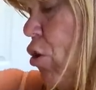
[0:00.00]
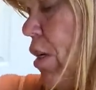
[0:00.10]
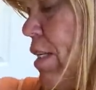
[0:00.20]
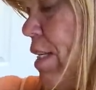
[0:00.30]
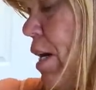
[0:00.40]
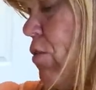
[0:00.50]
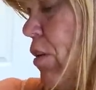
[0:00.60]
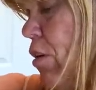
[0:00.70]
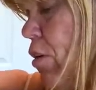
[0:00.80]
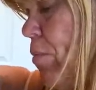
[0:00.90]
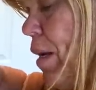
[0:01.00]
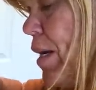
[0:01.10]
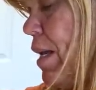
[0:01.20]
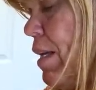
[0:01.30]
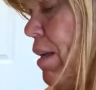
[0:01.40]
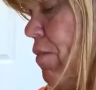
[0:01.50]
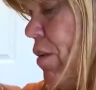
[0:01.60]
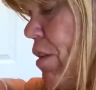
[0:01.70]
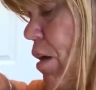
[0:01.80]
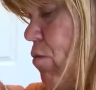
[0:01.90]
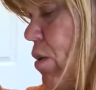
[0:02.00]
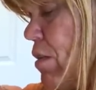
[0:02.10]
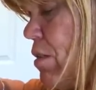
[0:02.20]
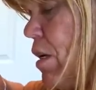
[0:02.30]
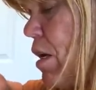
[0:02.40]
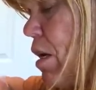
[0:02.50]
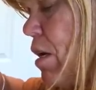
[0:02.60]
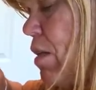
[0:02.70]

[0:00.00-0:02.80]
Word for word: cook it down a little bit, kind of give it that rustic